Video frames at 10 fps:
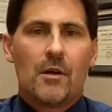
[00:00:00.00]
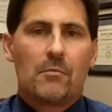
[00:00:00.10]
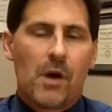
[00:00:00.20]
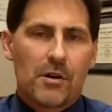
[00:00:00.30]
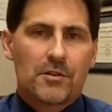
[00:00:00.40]

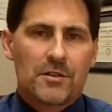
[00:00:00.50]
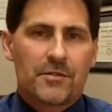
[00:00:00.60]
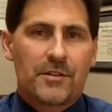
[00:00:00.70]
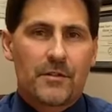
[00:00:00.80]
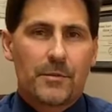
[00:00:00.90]
markers
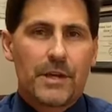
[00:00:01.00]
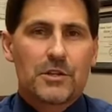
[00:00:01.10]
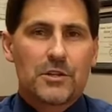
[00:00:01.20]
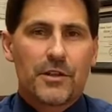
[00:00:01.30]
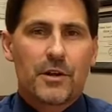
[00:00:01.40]
of
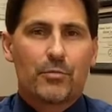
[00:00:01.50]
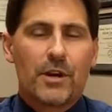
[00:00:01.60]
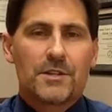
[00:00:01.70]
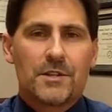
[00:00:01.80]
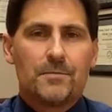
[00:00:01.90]
inflammation that are
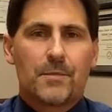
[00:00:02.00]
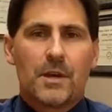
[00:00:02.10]
present.